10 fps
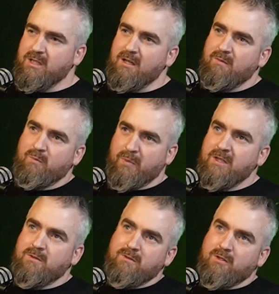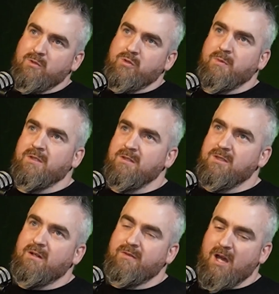to say, based on your social media and
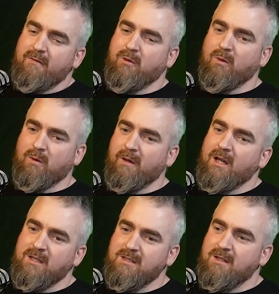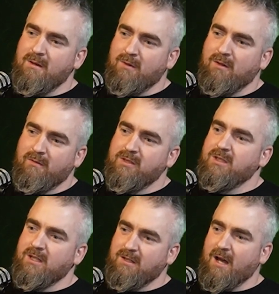stuff, you have got quite a decent network.
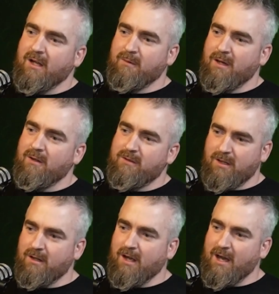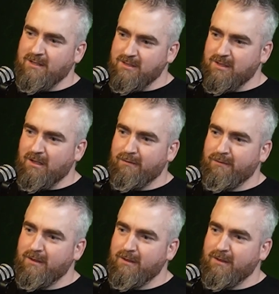Obviously, you tag quite a lot of the other guys and stuff.